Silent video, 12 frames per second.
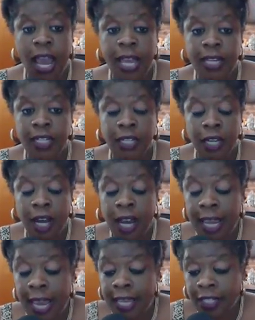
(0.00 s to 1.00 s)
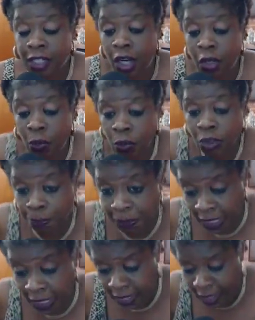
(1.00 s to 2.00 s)
I had a, I had a coach,
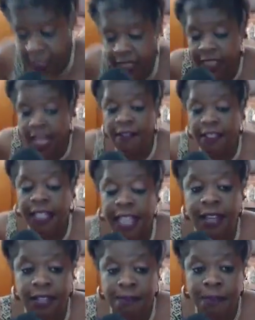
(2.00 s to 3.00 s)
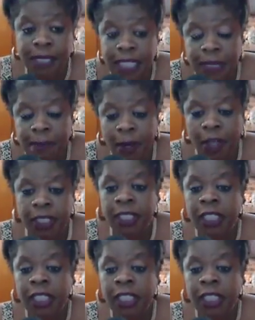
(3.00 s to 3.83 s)
but I, I didn't have an accountability partner.